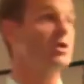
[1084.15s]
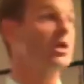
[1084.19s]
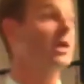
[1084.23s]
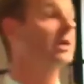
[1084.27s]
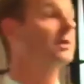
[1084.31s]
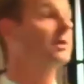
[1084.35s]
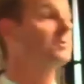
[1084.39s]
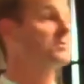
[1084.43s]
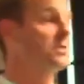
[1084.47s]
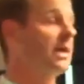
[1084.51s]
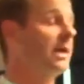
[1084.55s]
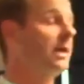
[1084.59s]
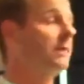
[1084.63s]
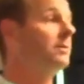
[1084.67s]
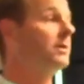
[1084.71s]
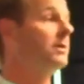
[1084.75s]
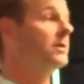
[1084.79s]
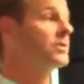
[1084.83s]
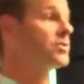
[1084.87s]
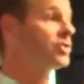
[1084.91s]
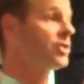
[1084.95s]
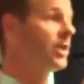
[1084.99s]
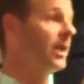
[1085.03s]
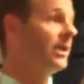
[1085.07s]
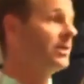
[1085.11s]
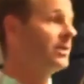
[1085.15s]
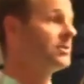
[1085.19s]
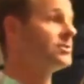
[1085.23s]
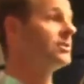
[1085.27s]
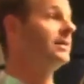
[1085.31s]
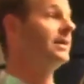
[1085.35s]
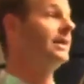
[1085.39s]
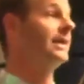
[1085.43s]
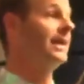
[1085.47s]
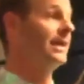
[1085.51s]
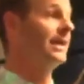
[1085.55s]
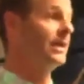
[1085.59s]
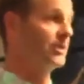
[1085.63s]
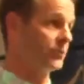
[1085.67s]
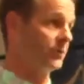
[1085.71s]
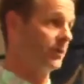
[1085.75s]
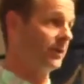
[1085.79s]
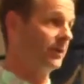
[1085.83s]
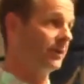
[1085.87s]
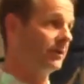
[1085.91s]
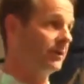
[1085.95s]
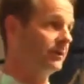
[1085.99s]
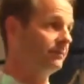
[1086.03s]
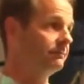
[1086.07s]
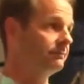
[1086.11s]
Jacob's name gets changed into
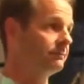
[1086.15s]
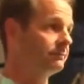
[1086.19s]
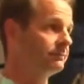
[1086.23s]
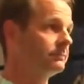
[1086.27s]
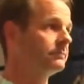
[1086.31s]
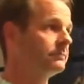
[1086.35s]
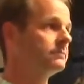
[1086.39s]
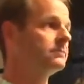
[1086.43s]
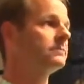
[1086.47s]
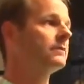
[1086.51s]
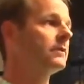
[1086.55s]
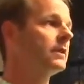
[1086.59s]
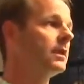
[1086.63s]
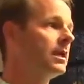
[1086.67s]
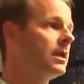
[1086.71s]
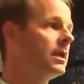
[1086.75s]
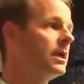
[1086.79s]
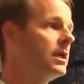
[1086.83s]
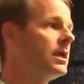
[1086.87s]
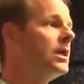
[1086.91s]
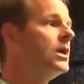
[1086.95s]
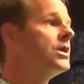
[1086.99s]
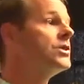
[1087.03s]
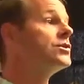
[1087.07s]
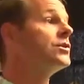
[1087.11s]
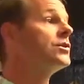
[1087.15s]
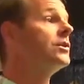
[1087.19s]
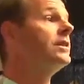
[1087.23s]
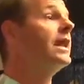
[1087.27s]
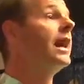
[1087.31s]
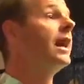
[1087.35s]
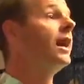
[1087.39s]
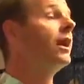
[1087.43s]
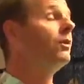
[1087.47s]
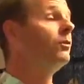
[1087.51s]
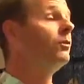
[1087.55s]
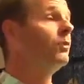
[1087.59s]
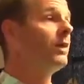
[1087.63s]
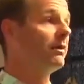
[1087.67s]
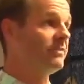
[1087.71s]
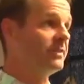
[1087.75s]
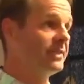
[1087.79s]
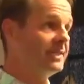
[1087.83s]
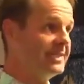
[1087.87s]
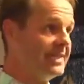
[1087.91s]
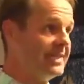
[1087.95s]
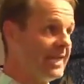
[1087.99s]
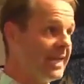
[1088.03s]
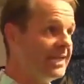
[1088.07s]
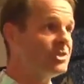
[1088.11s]
Israel. So now we have the
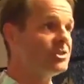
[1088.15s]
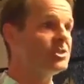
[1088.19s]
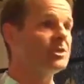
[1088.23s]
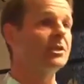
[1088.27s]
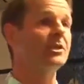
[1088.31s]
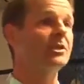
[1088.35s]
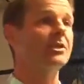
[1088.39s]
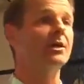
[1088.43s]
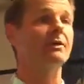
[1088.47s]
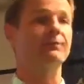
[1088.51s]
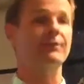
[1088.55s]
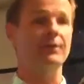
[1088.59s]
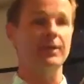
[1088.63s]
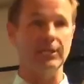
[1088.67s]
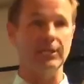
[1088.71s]
nation of